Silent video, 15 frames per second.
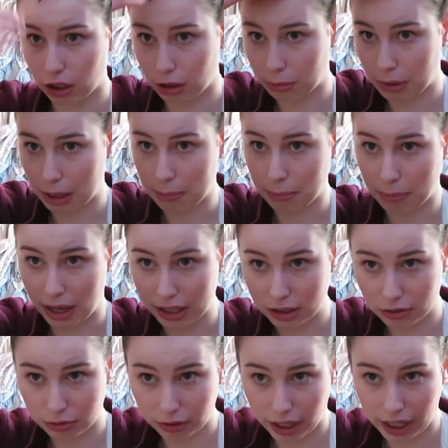are my
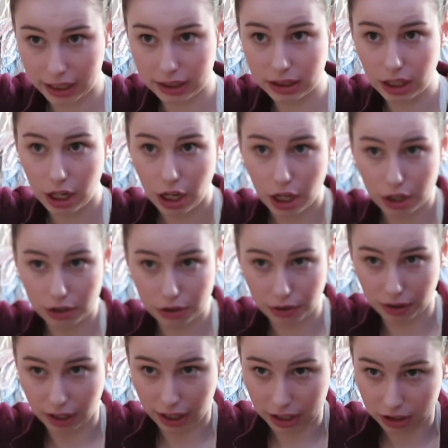best friend. So
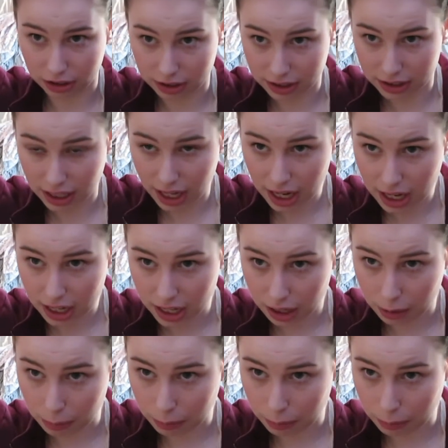then I just take